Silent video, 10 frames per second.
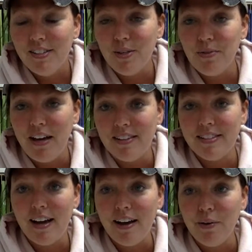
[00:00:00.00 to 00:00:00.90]
So
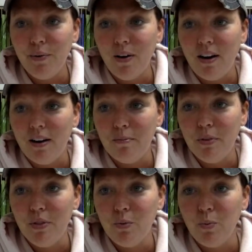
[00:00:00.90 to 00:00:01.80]
that's how um,
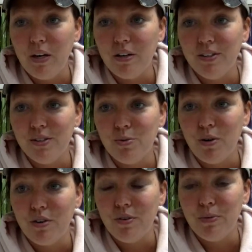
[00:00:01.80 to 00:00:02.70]
the winners
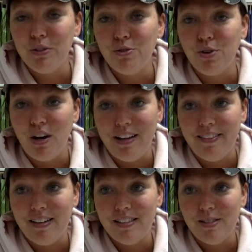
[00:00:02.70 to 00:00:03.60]
work from the
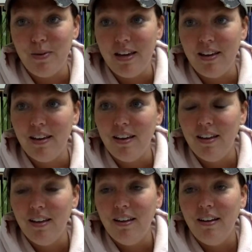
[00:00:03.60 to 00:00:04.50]
drawing last week.
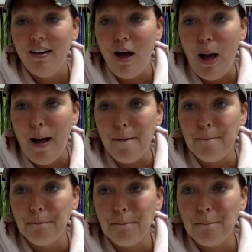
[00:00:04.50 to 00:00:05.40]

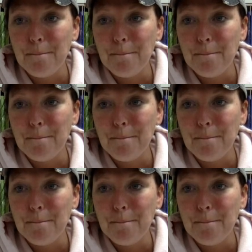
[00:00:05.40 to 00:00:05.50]
Um,